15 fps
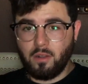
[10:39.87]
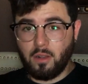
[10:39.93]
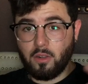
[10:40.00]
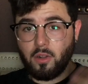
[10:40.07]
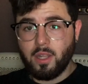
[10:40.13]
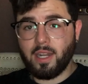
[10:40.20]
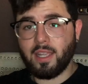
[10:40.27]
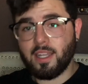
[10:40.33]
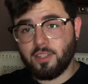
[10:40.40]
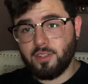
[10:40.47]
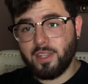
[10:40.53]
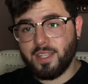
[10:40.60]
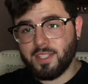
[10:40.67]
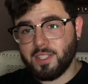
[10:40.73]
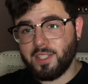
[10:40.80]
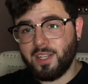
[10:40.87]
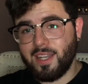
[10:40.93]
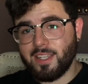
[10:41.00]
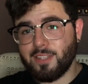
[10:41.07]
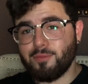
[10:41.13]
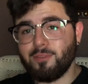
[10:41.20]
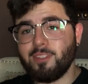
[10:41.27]
I'll go ahead and catch you guys in the
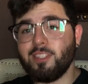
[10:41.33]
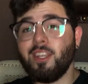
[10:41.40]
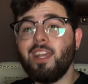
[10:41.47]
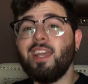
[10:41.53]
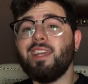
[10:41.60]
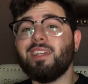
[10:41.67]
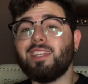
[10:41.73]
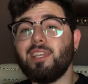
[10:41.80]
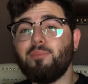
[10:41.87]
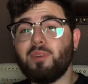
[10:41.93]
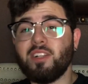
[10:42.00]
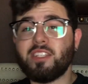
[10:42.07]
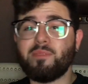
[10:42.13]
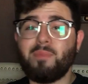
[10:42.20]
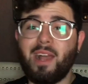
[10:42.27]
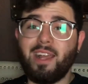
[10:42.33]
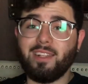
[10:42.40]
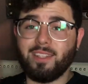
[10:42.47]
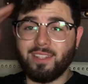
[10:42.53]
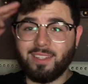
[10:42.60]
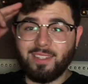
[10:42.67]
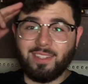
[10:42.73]
next one, and keep on
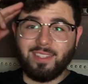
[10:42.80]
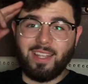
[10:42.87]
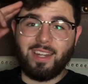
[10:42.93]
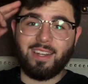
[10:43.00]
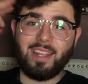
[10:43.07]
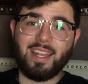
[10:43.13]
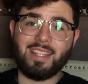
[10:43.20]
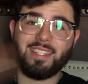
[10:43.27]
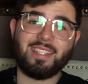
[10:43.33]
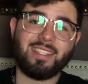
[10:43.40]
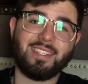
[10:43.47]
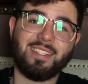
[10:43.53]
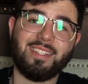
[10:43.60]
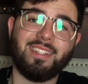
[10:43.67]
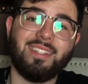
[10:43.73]
smiling. Later, guys.